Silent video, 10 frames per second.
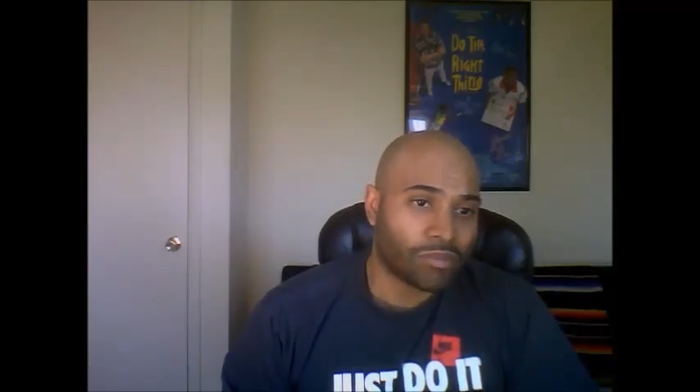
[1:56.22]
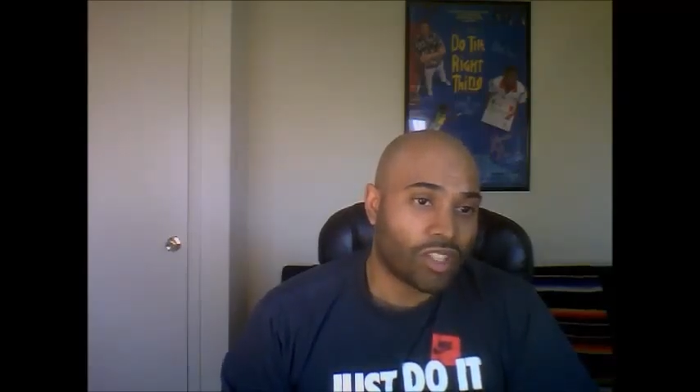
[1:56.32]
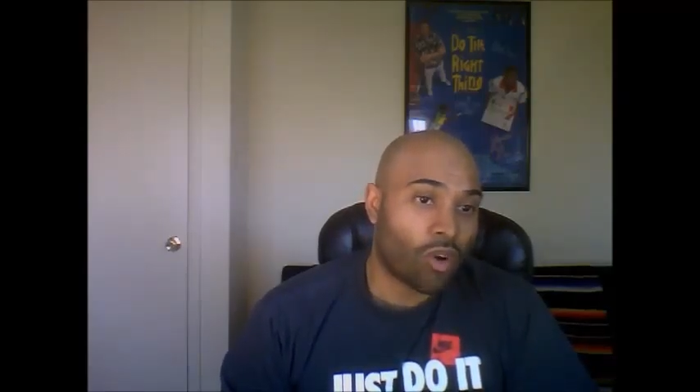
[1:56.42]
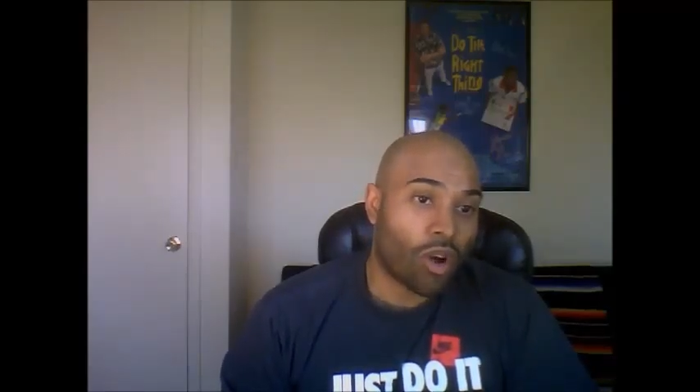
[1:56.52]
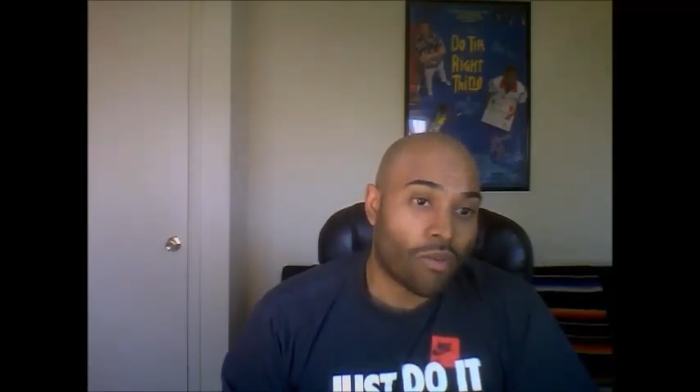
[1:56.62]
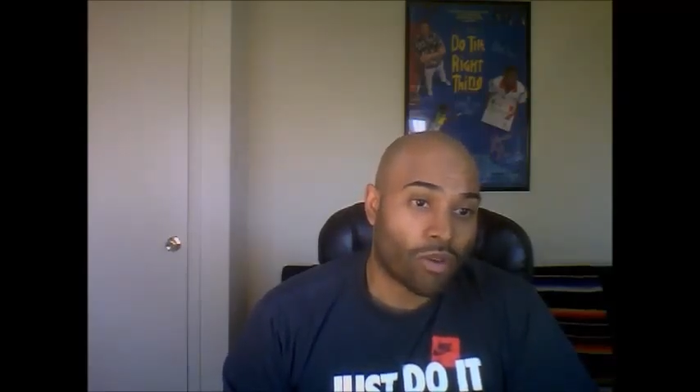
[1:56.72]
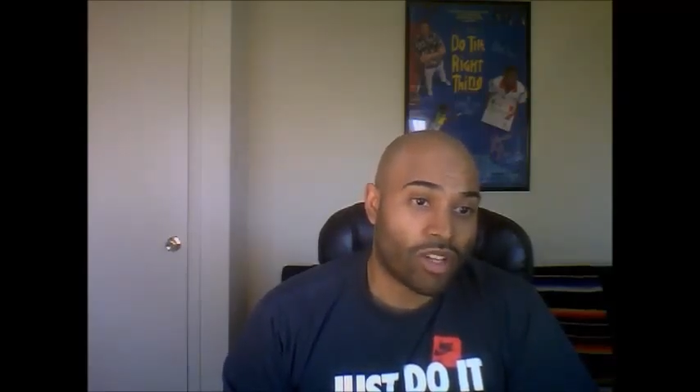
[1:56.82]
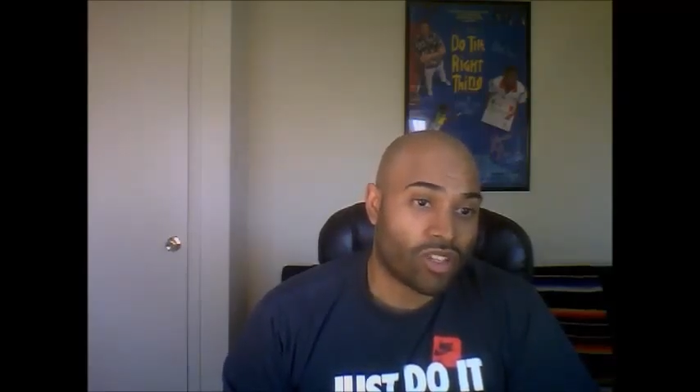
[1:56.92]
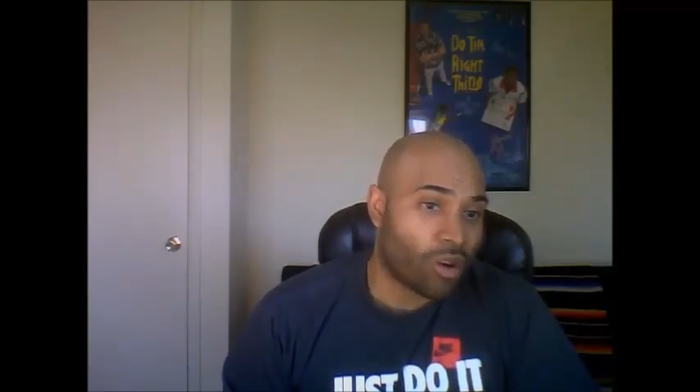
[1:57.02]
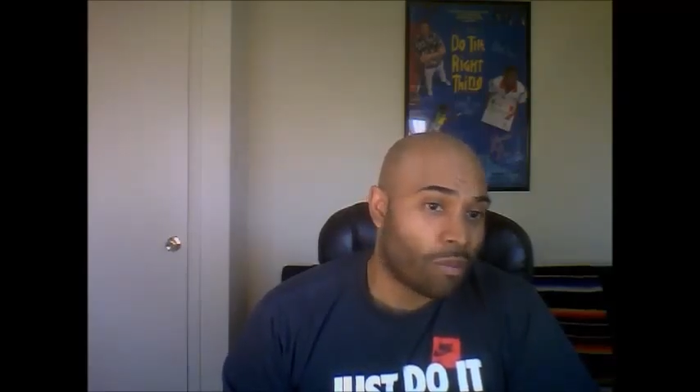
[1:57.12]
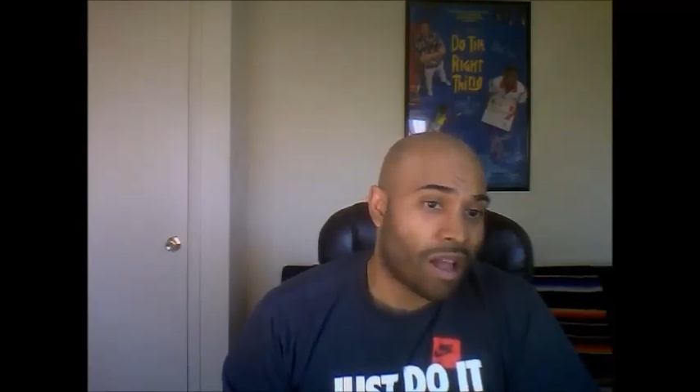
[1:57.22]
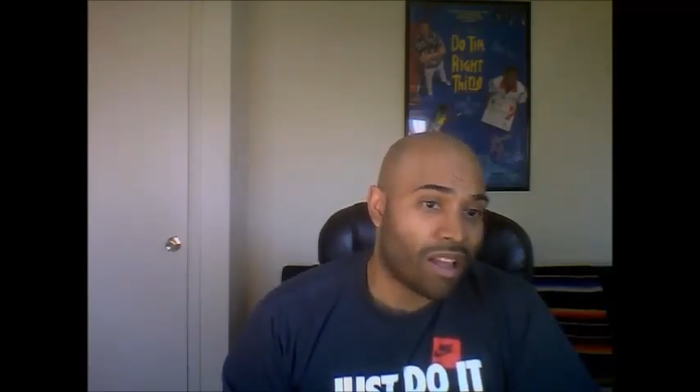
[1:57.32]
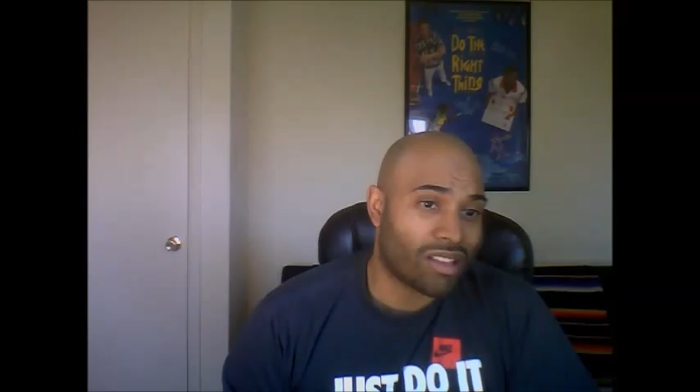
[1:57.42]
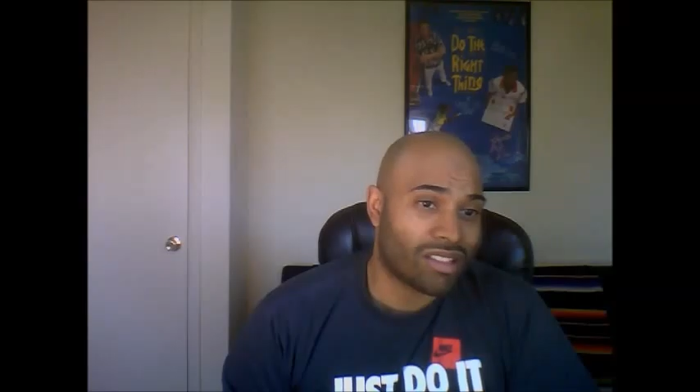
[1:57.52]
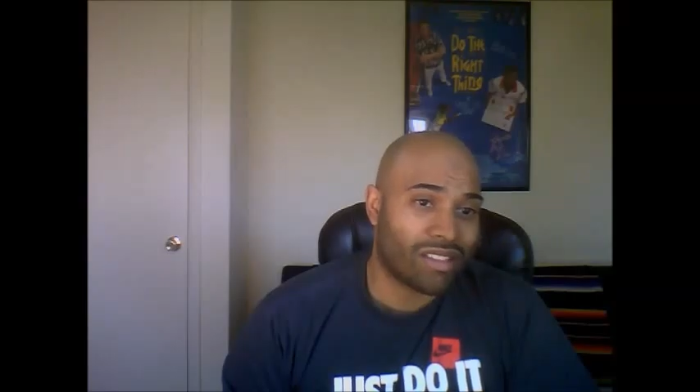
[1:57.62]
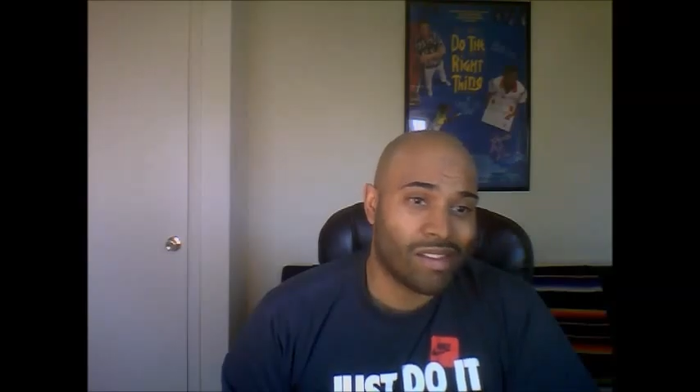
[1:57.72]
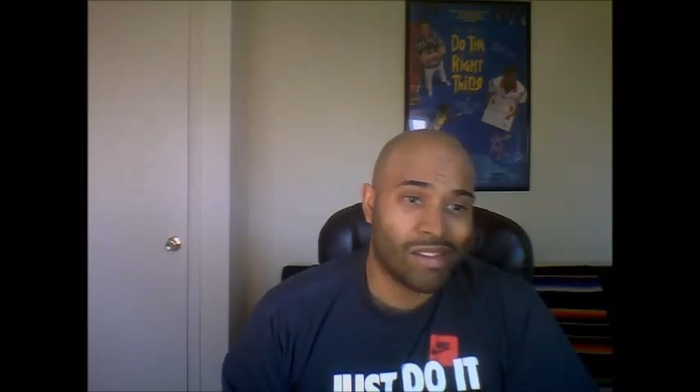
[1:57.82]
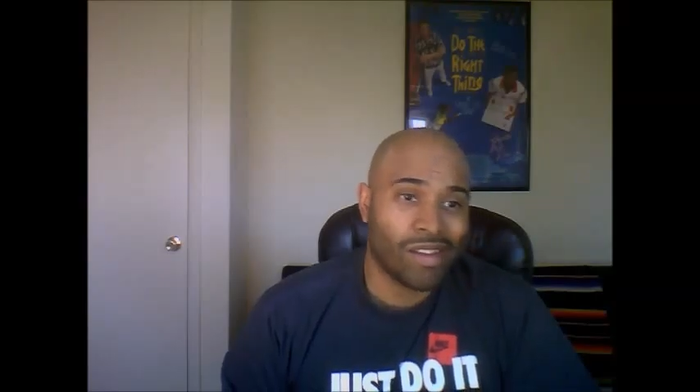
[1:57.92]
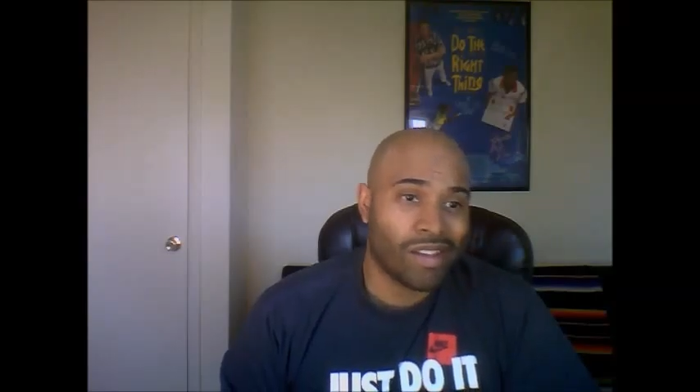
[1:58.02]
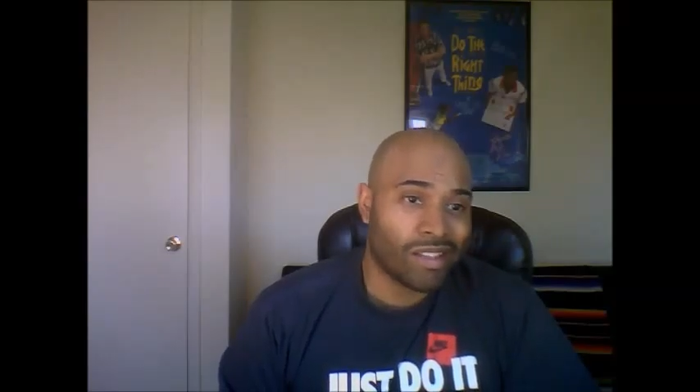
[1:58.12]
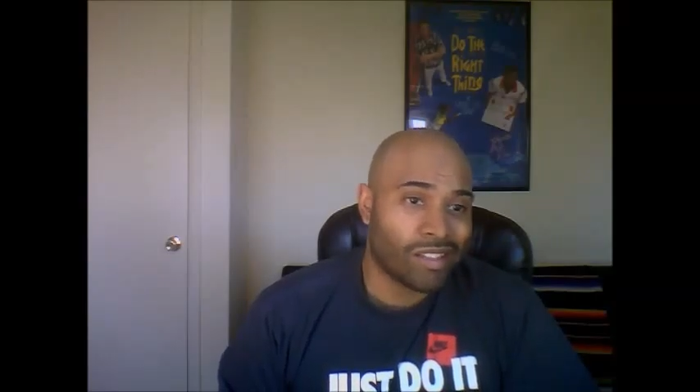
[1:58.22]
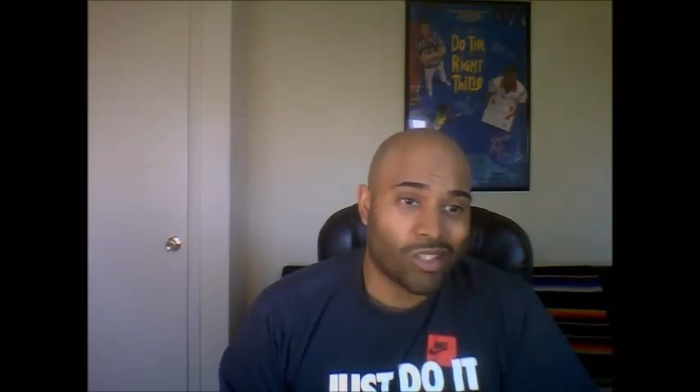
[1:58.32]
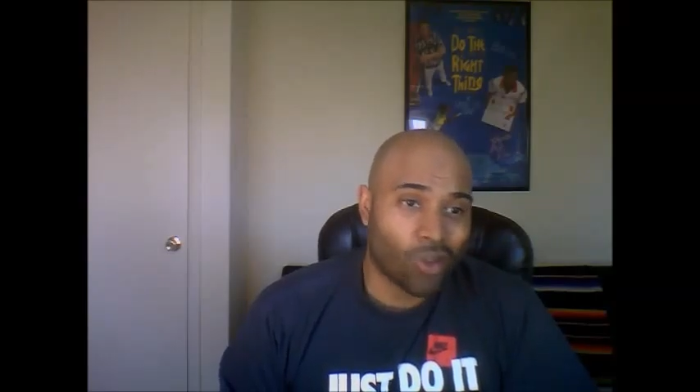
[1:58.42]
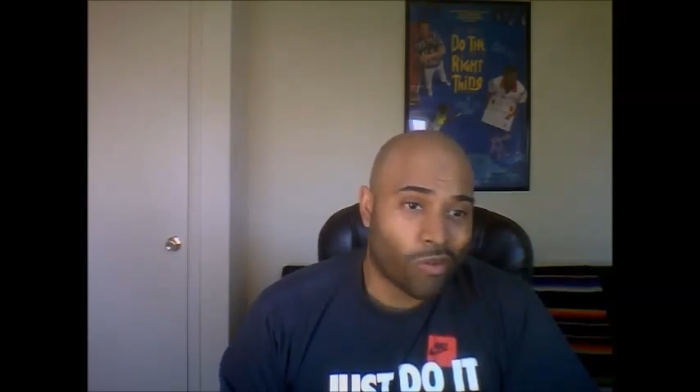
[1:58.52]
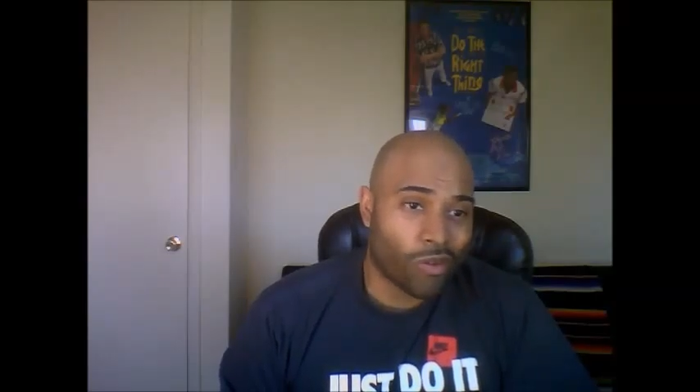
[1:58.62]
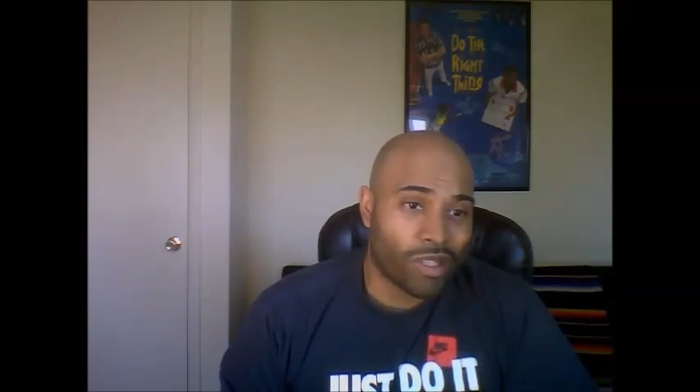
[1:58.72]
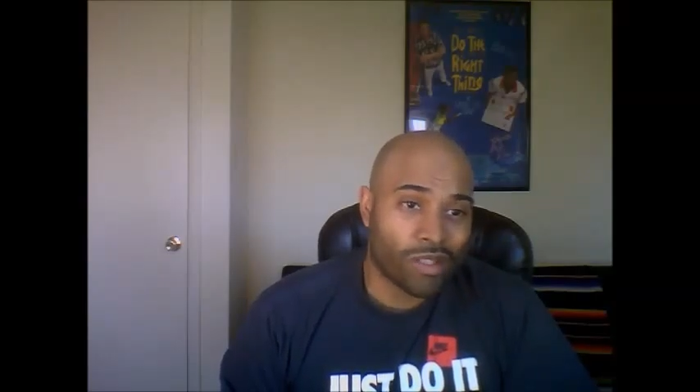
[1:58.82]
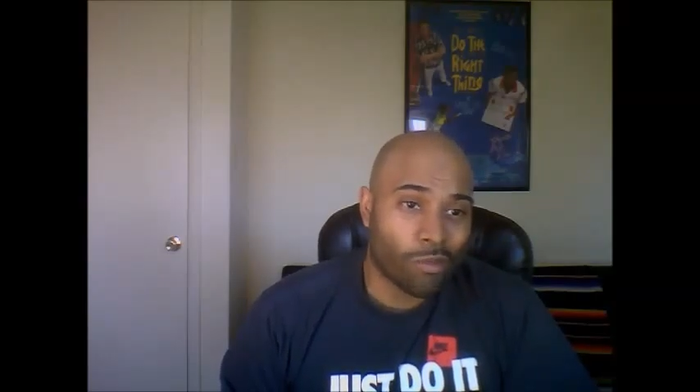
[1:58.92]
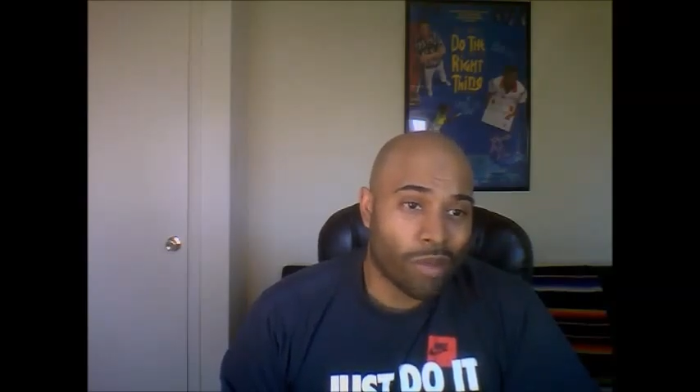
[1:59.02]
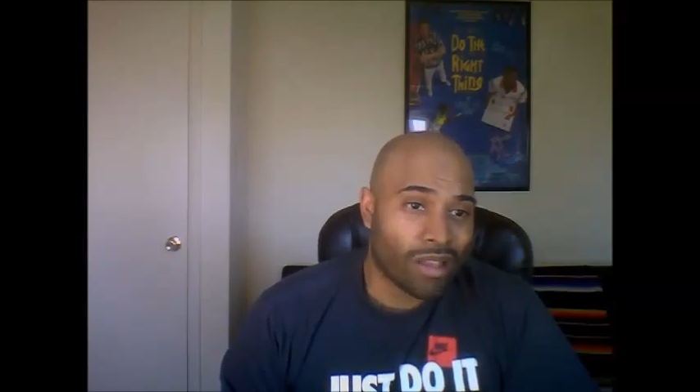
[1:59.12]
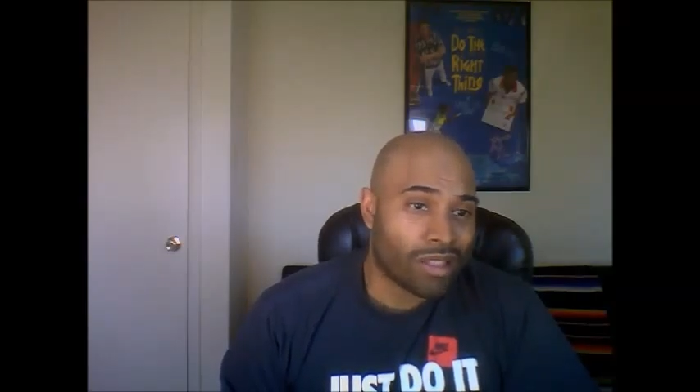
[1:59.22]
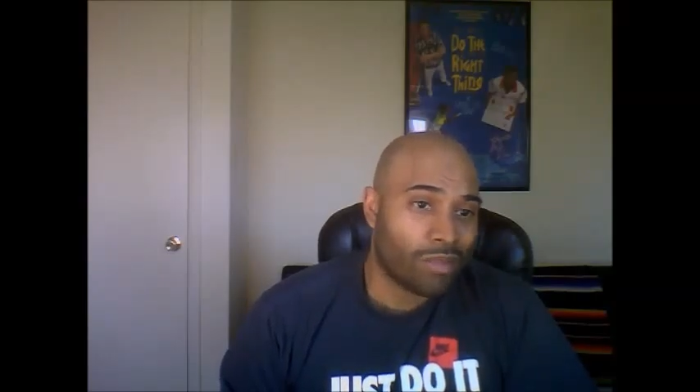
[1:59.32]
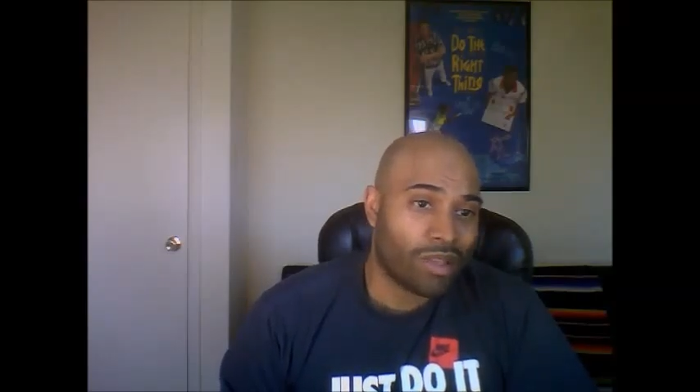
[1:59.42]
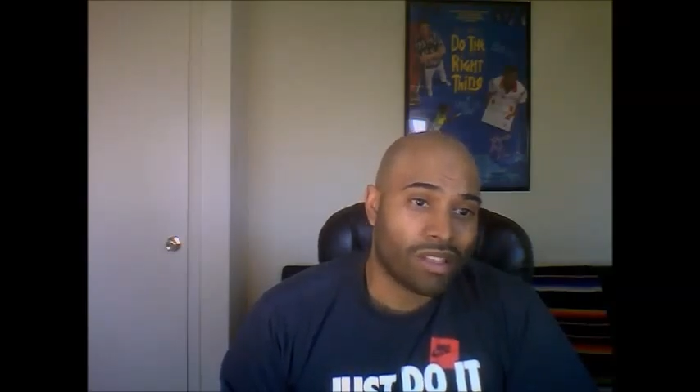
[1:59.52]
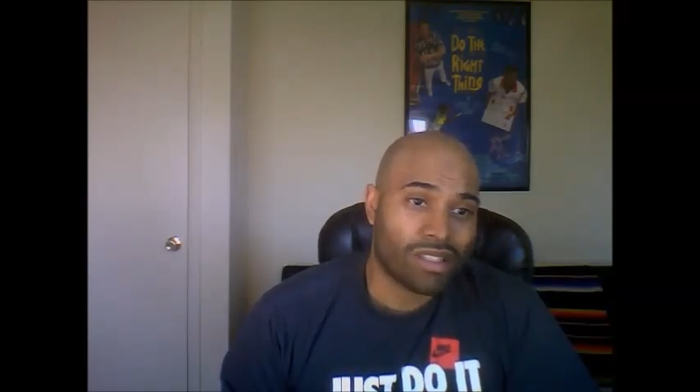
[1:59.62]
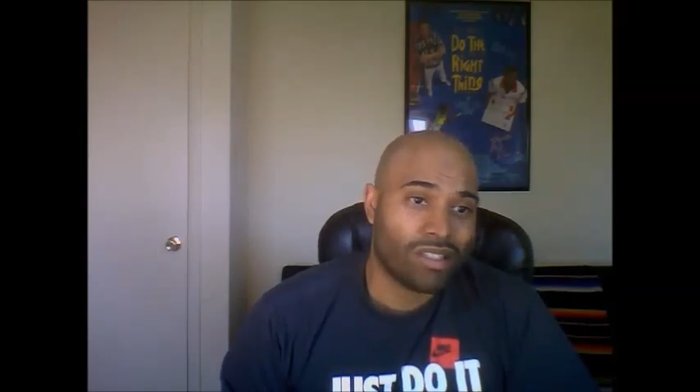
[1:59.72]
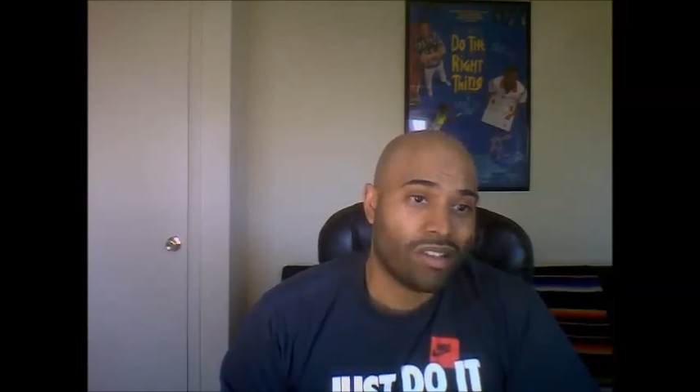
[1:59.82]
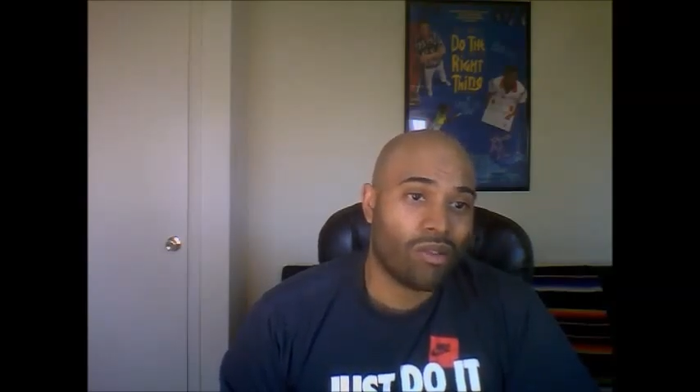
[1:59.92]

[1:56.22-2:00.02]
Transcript: going to offer a return policy. Just offer a return policy because,